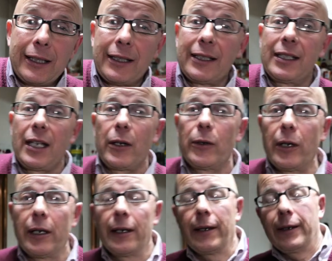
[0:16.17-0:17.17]
So,
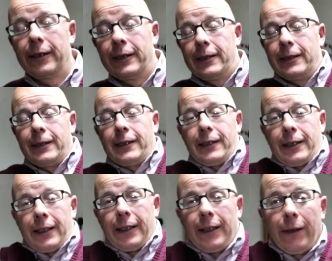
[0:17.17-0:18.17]

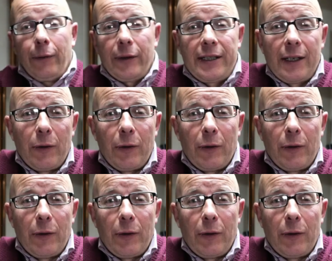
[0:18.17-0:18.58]
what's